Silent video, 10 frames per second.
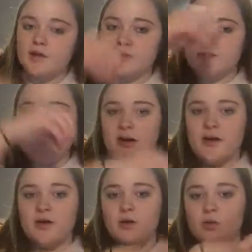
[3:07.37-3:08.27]
you
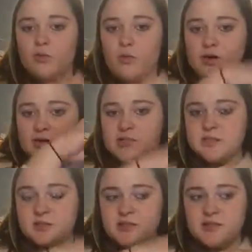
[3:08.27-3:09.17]
take one
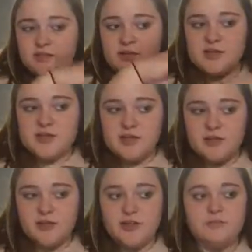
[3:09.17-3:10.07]
specific
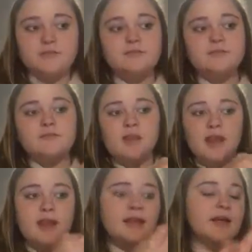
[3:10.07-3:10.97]
standard
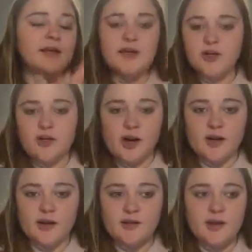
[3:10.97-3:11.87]
in like
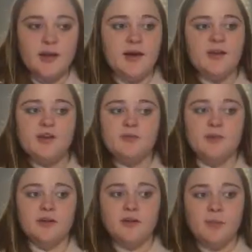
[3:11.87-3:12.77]
kindergarten and you
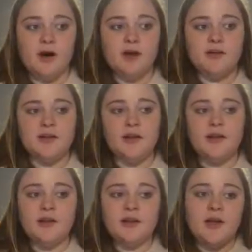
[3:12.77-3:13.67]
build upon it
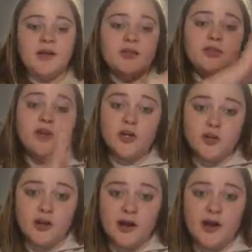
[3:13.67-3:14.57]
in like
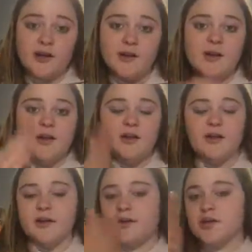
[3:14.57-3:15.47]
third grade, and
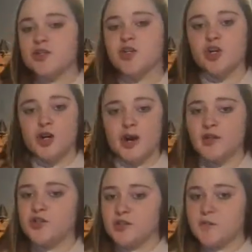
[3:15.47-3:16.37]
like each
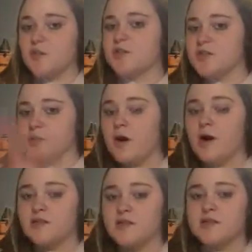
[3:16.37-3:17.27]
grade just builds
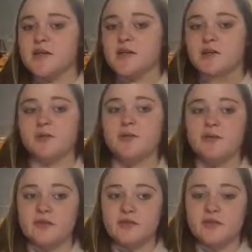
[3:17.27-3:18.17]
upon the standard
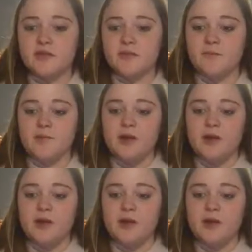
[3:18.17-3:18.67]
previously.